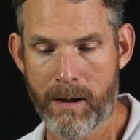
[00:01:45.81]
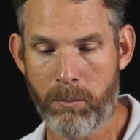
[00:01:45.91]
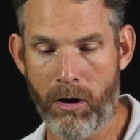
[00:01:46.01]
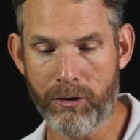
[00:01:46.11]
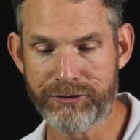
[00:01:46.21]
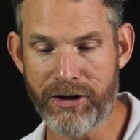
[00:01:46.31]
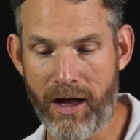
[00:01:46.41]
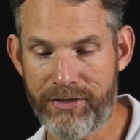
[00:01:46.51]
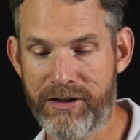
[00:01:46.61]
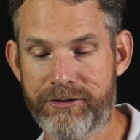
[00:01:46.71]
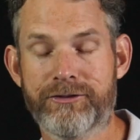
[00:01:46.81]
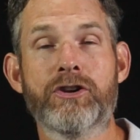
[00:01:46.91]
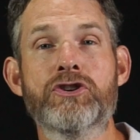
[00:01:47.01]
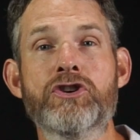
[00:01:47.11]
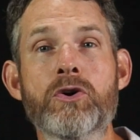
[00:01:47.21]
Paul taught this
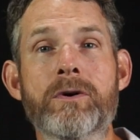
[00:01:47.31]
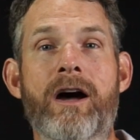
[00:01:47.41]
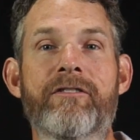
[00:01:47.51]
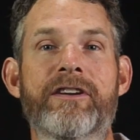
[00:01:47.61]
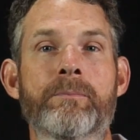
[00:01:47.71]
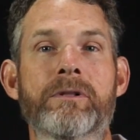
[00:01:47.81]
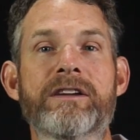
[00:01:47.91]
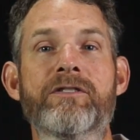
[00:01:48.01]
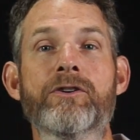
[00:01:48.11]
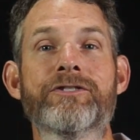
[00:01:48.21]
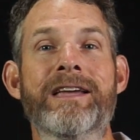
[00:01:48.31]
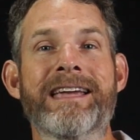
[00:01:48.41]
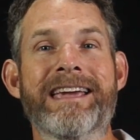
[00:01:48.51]
to new covenant believers